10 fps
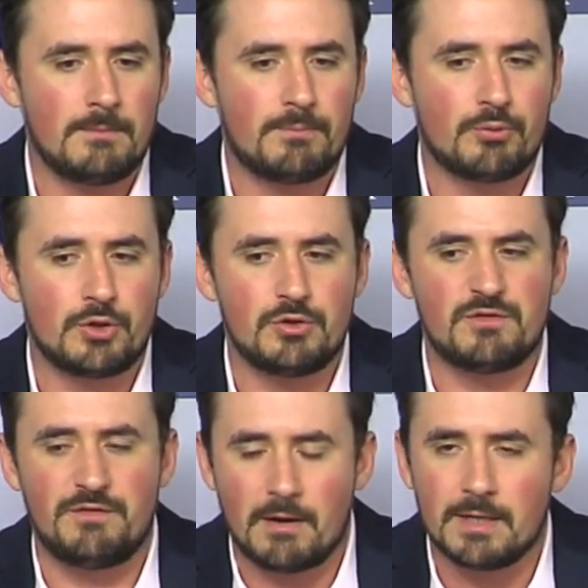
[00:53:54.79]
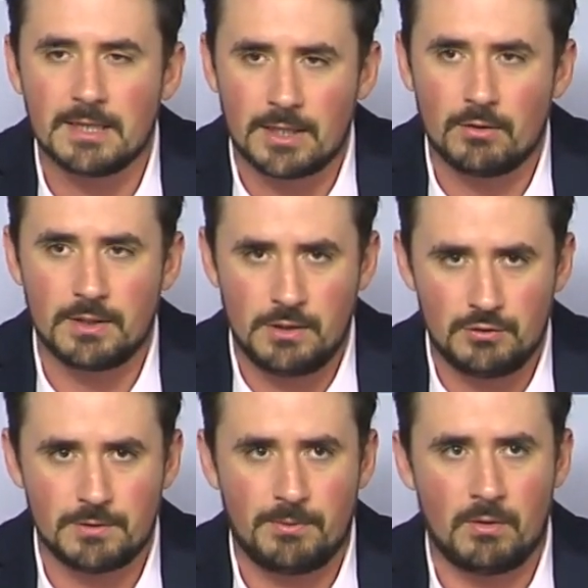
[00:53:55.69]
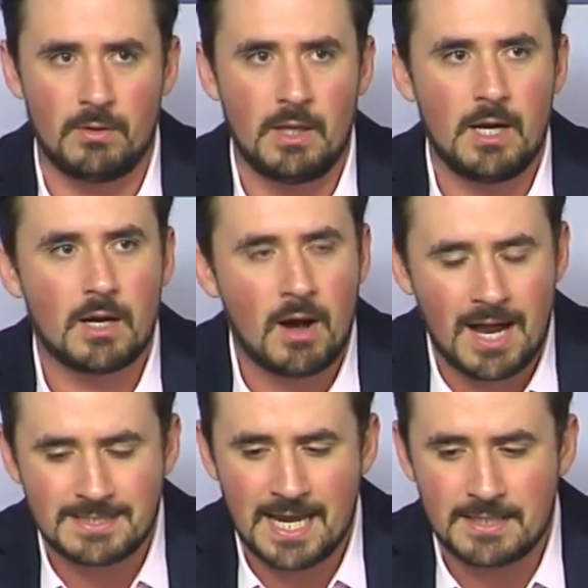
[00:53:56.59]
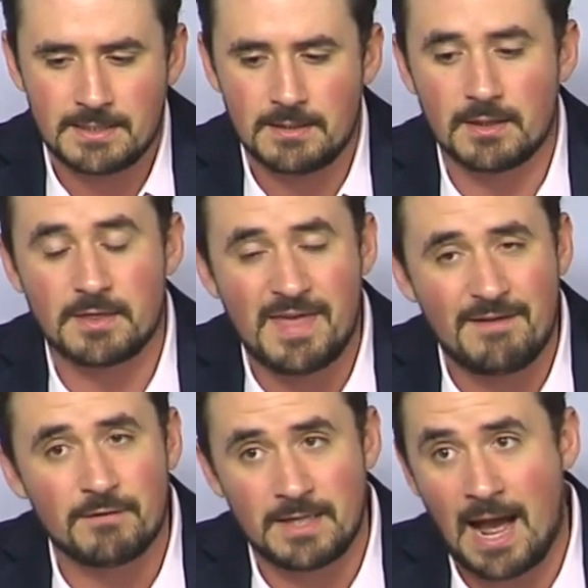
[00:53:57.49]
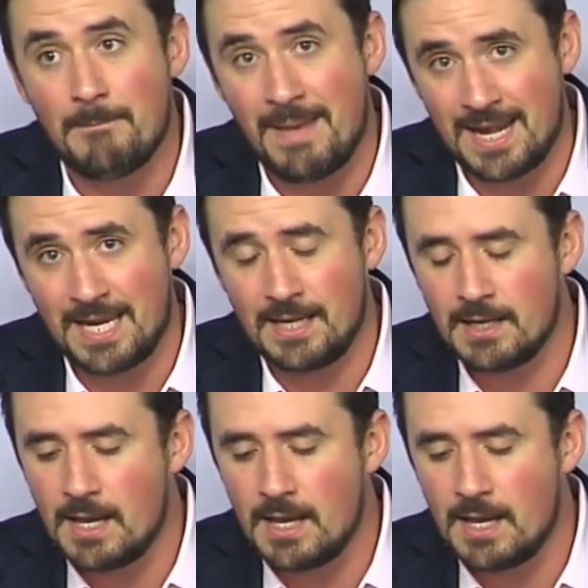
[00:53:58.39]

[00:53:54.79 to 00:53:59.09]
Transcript: produce very little usable content, thankfully not many.